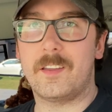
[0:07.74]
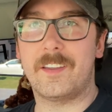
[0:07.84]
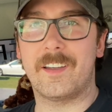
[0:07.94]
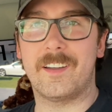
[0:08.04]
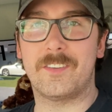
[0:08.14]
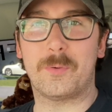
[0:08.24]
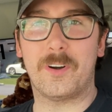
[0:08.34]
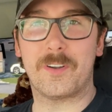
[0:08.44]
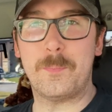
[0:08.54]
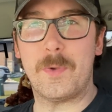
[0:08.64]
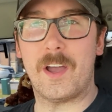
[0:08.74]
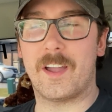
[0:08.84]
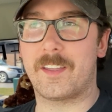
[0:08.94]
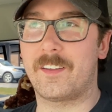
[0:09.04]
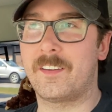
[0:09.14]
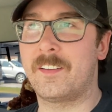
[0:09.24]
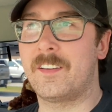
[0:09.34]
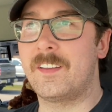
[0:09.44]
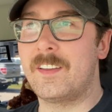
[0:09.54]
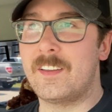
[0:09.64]
Hey guys, welcome back.
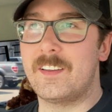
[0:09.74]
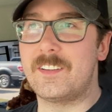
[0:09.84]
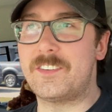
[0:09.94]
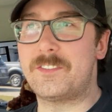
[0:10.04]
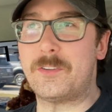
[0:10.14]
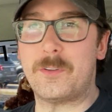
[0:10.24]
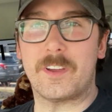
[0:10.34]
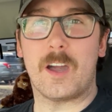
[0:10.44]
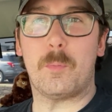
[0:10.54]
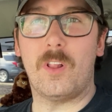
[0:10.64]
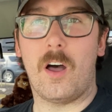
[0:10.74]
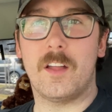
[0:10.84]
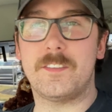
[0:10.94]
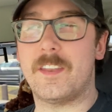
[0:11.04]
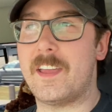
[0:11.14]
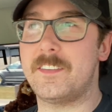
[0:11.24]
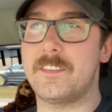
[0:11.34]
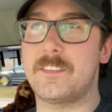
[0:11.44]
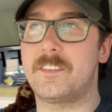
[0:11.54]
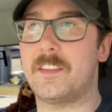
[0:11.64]
Just doing a couple odds and
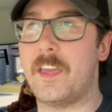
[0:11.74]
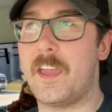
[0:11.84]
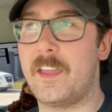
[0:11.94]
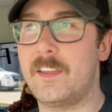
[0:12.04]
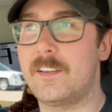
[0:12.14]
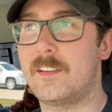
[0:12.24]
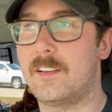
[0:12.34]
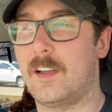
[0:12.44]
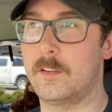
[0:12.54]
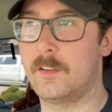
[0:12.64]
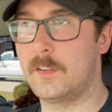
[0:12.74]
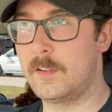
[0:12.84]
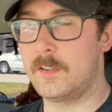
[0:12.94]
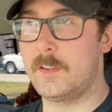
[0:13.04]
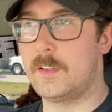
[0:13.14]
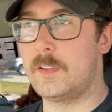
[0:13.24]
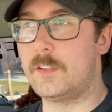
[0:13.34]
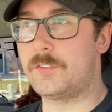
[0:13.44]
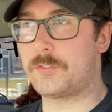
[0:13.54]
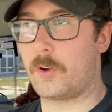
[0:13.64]
ends today.
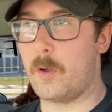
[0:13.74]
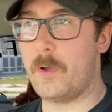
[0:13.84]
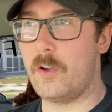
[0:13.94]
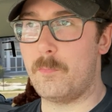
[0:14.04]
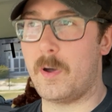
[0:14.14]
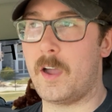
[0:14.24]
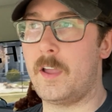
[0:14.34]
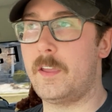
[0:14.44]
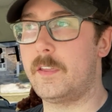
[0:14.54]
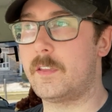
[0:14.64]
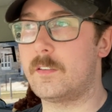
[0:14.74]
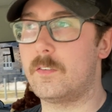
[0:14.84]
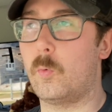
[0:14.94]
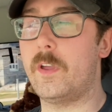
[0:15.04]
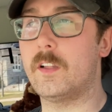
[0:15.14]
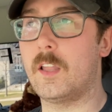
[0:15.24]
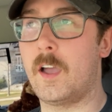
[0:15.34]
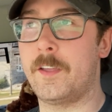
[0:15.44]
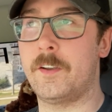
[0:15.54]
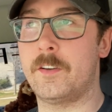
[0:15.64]
Scrub out my wheel
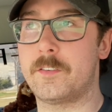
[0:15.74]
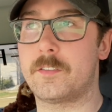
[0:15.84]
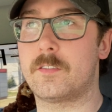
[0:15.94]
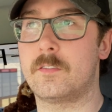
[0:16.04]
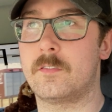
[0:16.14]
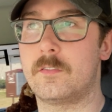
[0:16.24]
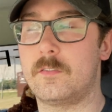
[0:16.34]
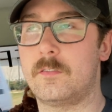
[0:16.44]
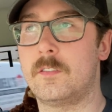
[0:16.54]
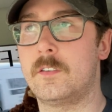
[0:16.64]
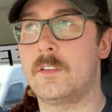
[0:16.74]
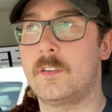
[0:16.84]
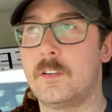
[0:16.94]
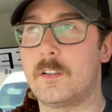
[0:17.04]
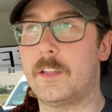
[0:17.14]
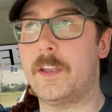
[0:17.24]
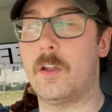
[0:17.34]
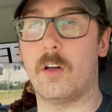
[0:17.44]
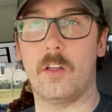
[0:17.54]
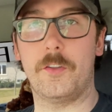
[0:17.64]
liners, clean out
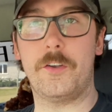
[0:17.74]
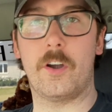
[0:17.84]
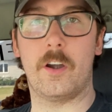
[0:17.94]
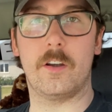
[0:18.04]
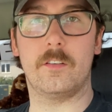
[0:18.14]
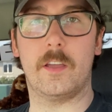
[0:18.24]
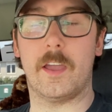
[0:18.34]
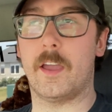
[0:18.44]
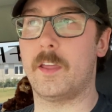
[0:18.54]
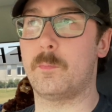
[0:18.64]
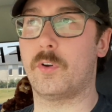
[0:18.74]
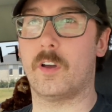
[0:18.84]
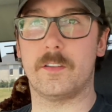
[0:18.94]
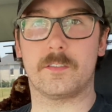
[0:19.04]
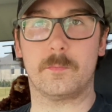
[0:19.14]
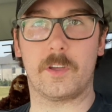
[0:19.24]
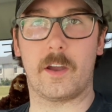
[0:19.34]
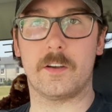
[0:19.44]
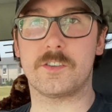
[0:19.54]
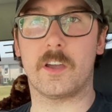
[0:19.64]
all the dirt, and put on some
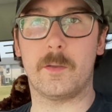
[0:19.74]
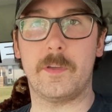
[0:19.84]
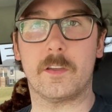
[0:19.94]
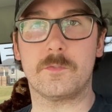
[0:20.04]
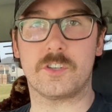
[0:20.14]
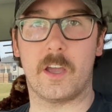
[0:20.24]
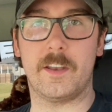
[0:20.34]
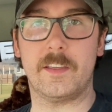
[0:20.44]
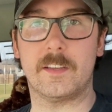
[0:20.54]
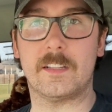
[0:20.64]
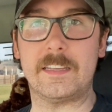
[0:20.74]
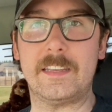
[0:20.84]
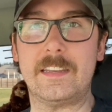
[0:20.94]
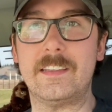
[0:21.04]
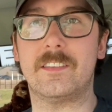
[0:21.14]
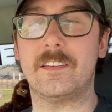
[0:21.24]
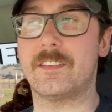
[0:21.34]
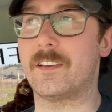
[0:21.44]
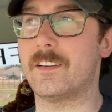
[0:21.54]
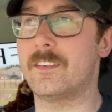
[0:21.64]
tire shine, make them shiny and clean, easy
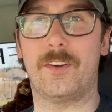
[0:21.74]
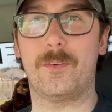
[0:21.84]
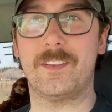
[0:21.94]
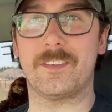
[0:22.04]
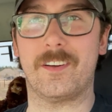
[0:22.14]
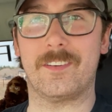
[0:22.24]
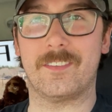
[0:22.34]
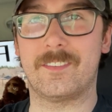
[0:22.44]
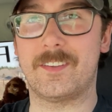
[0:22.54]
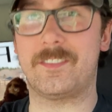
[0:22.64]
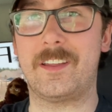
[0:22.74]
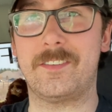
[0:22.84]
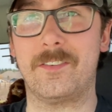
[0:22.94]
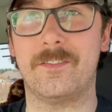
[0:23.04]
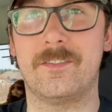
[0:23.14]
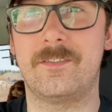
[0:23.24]
to rinse out. Stay tuned.